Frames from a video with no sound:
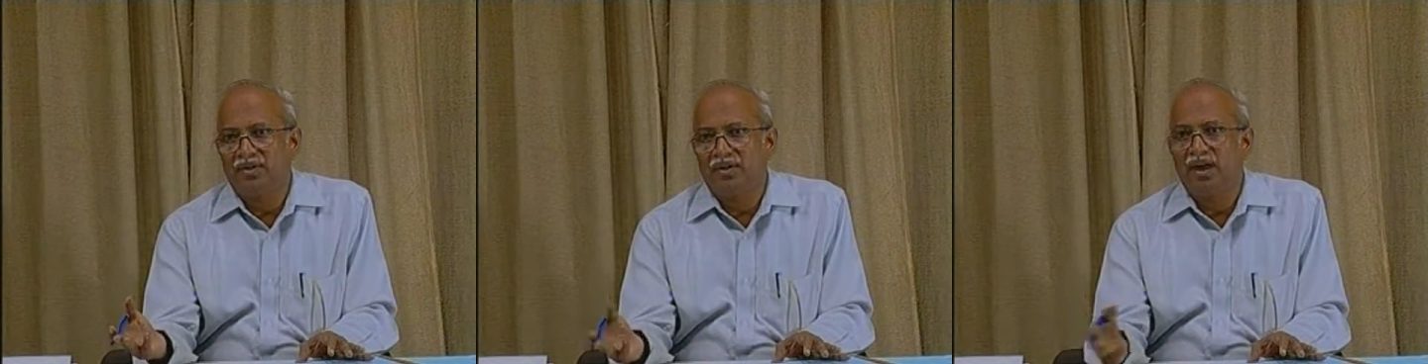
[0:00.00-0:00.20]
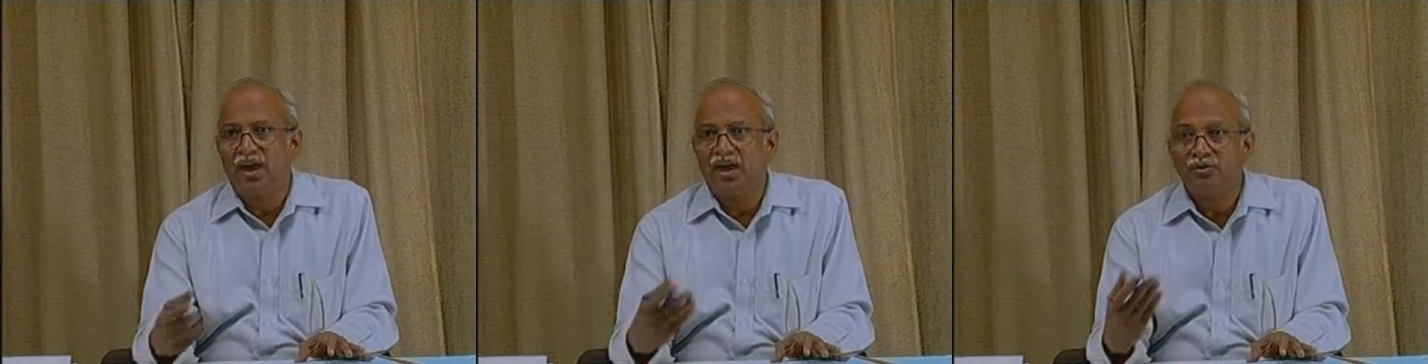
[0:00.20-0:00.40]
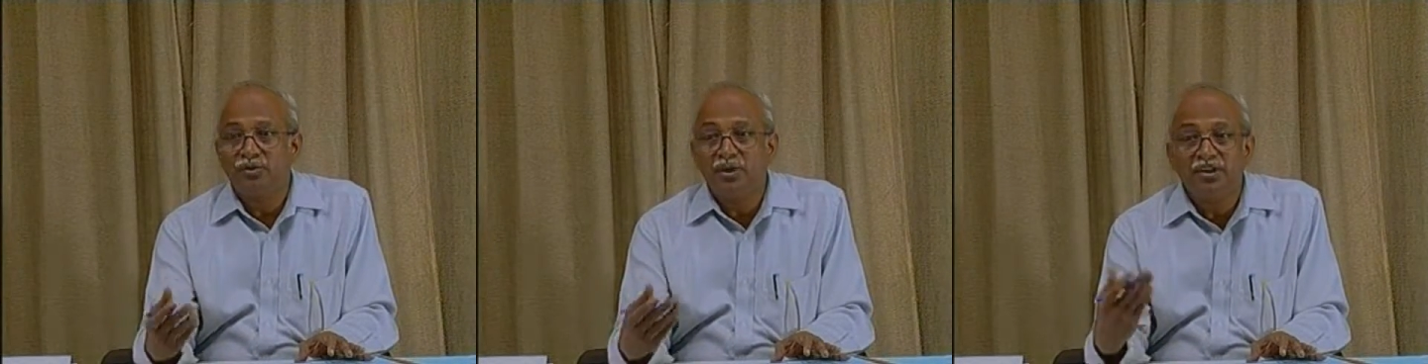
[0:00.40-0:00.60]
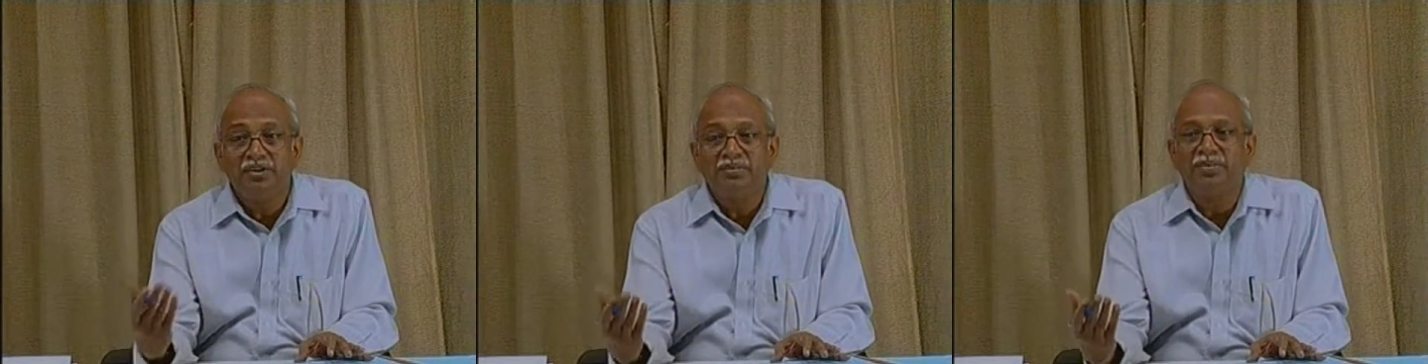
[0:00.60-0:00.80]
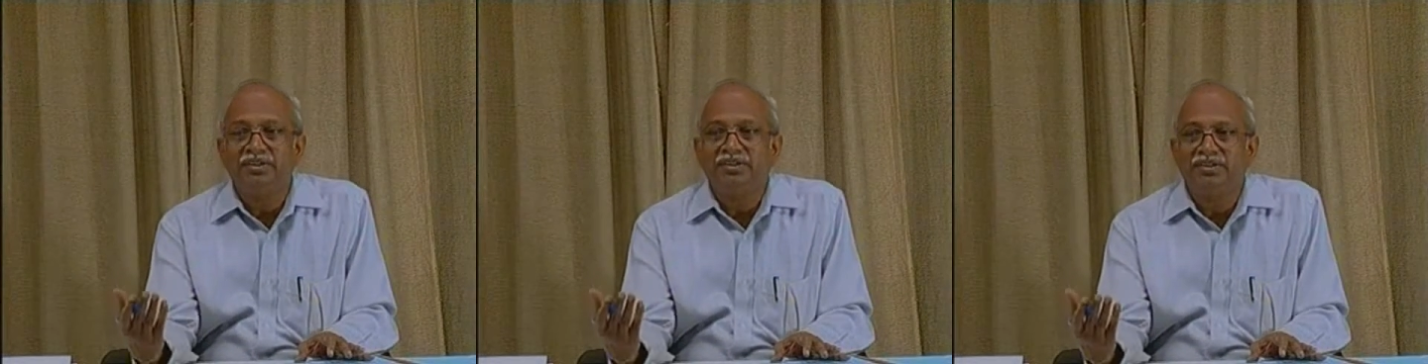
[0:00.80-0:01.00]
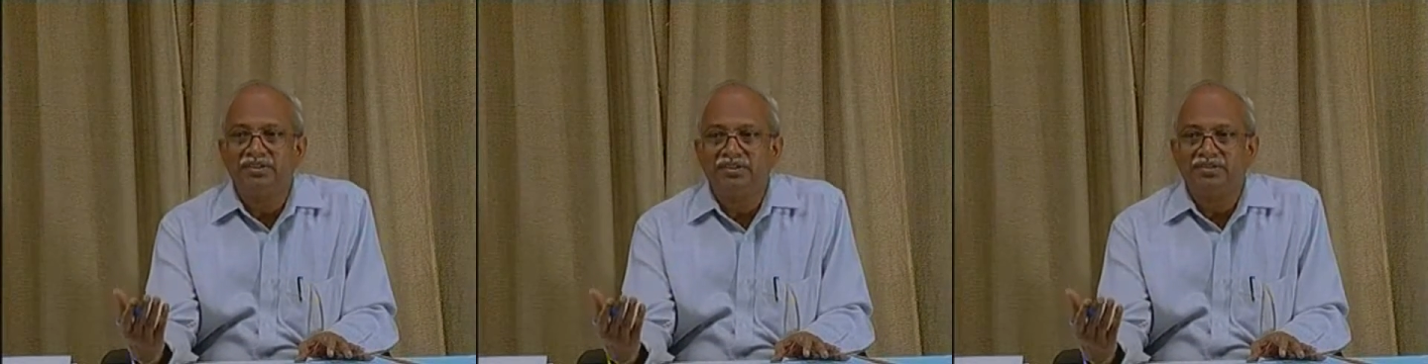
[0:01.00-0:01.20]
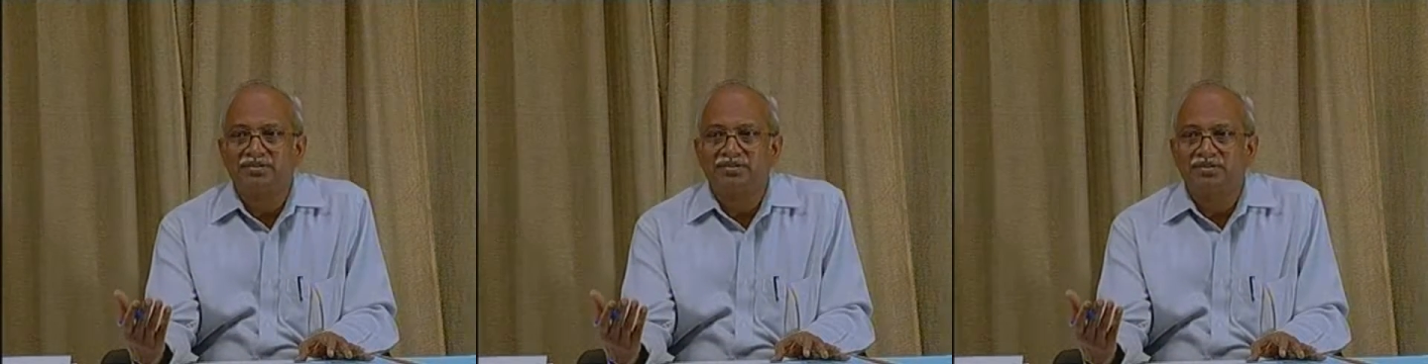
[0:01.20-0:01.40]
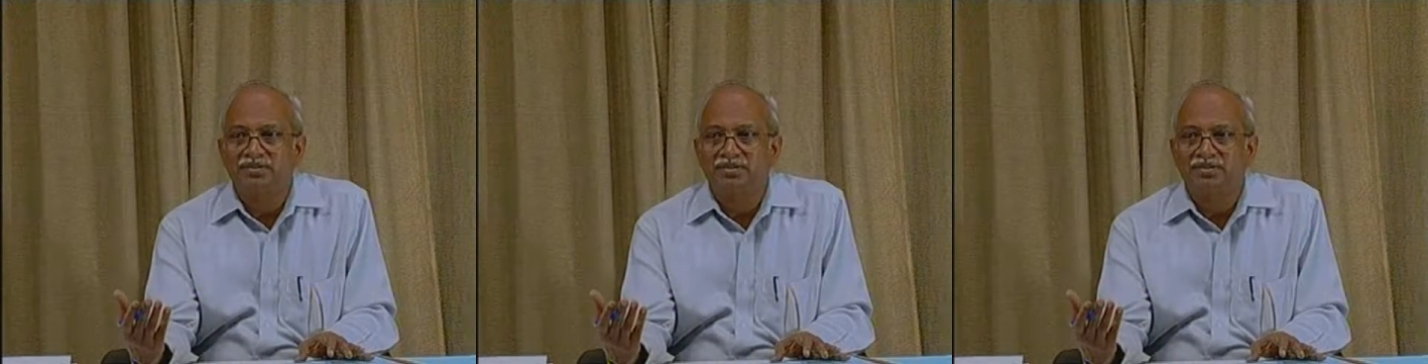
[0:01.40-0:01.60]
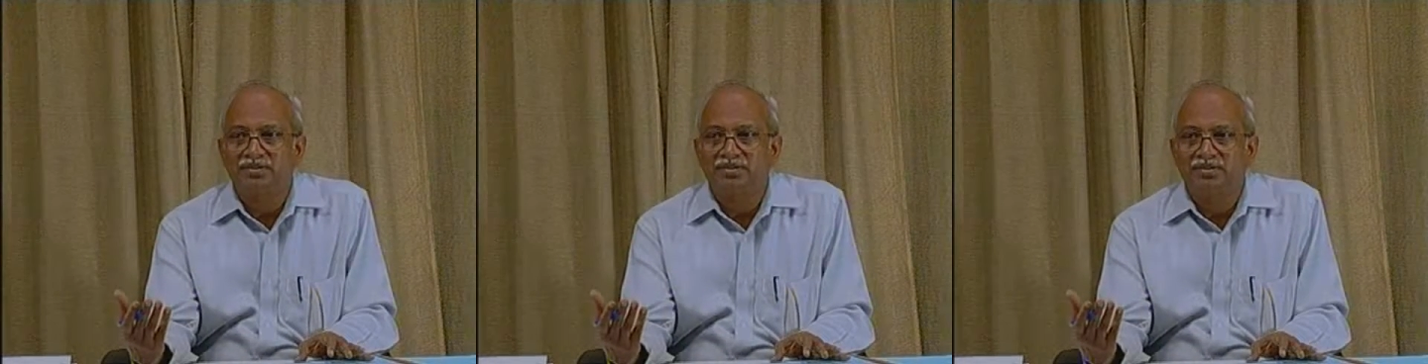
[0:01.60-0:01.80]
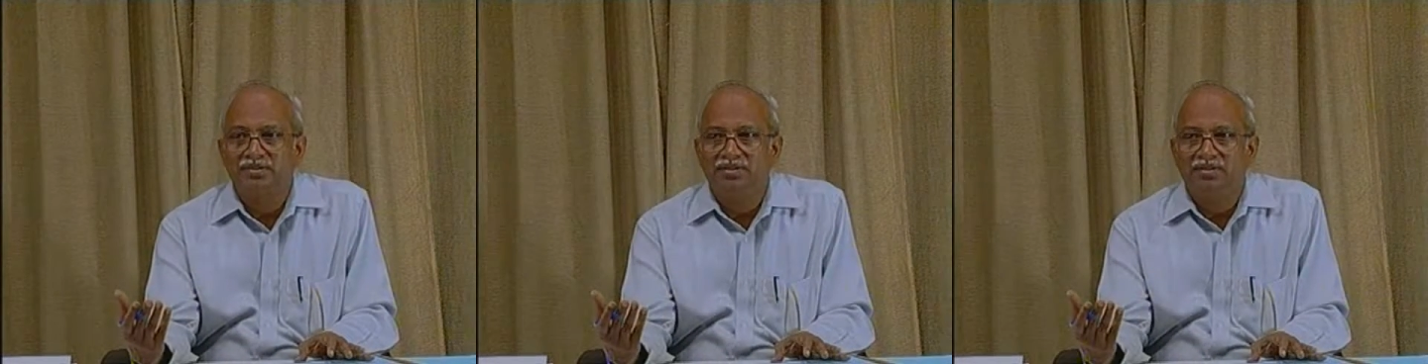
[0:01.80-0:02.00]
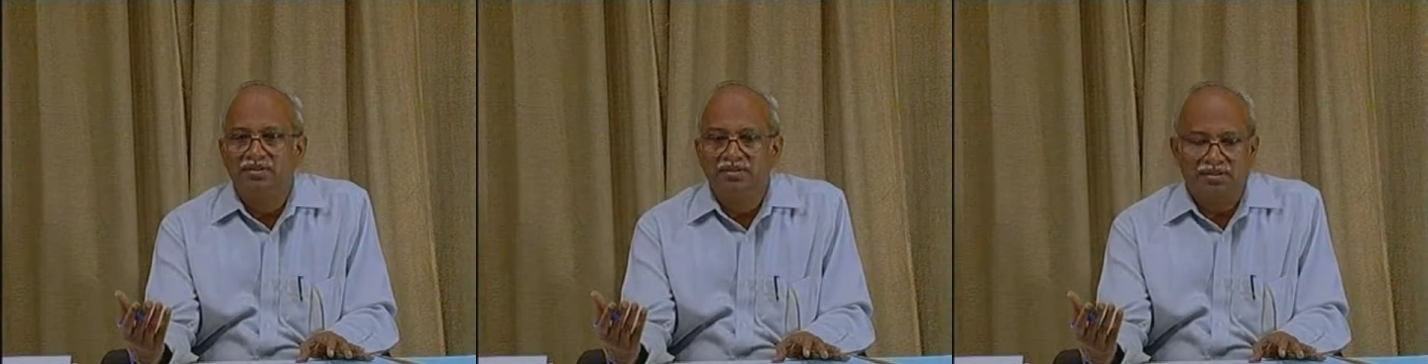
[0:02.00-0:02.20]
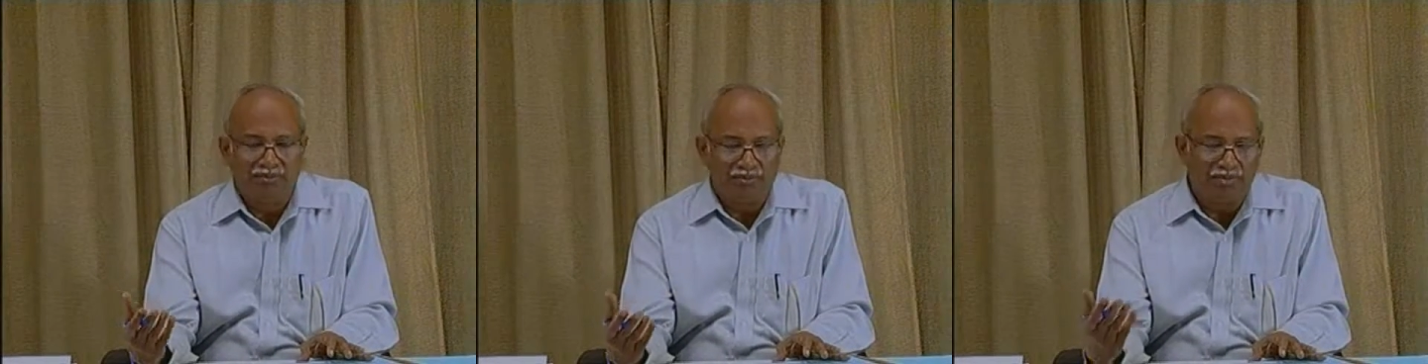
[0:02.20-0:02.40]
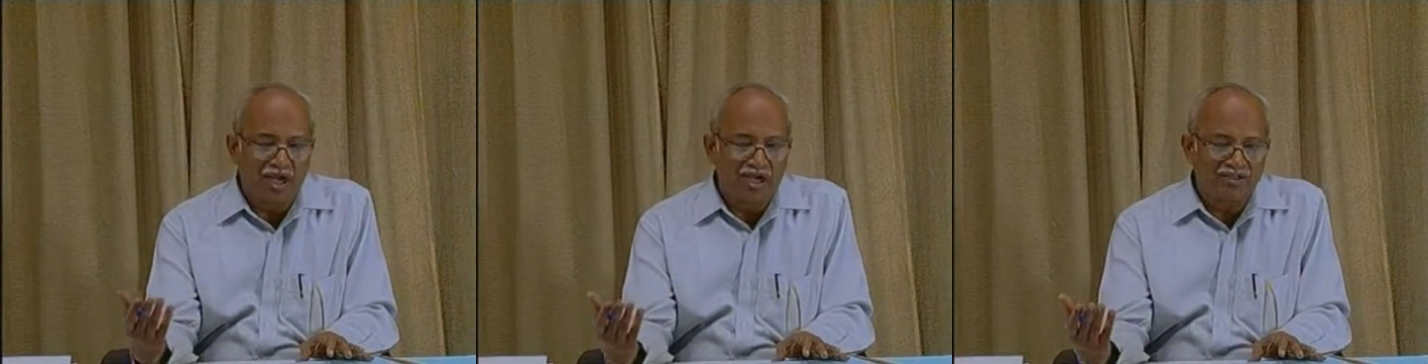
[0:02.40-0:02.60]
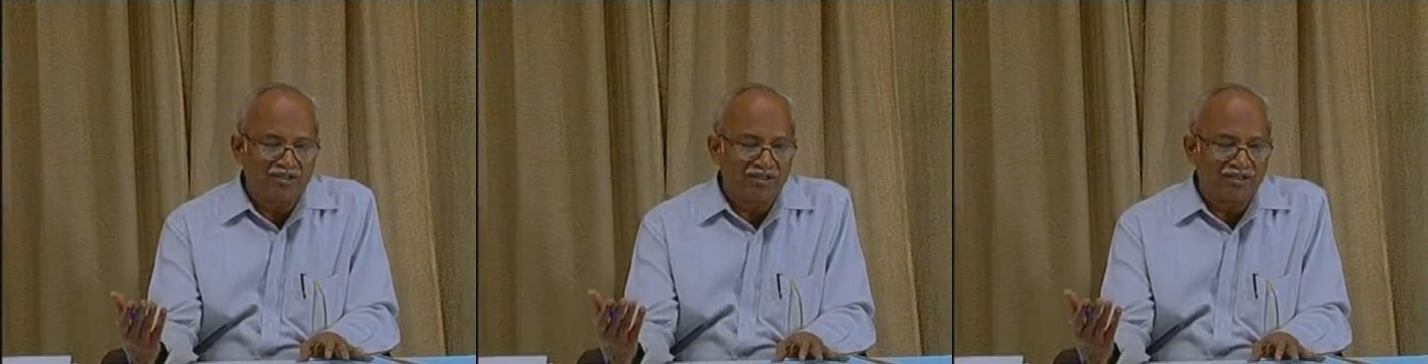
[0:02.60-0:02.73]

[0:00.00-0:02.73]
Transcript: How do I represent this? Marks